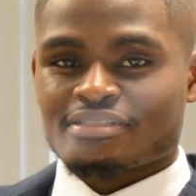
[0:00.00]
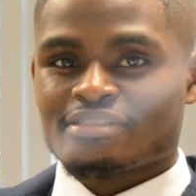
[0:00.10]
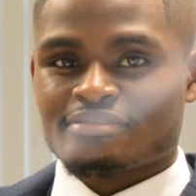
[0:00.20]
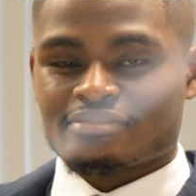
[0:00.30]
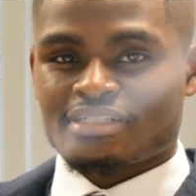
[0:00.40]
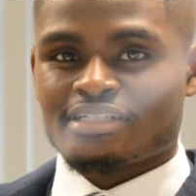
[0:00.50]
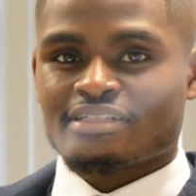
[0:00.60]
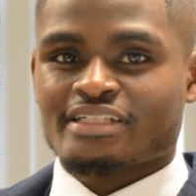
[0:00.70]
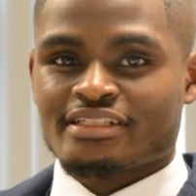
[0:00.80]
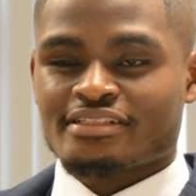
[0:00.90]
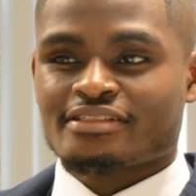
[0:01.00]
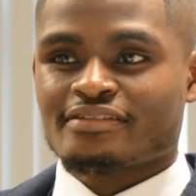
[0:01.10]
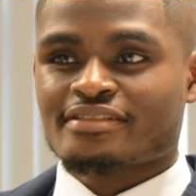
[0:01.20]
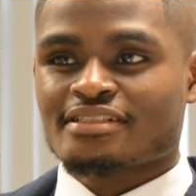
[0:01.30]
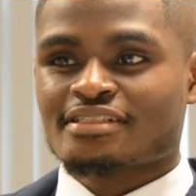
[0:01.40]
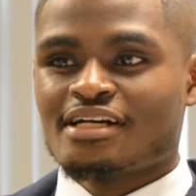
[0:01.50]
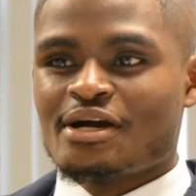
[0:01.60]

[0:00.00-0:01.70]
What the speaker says: you know, get these services,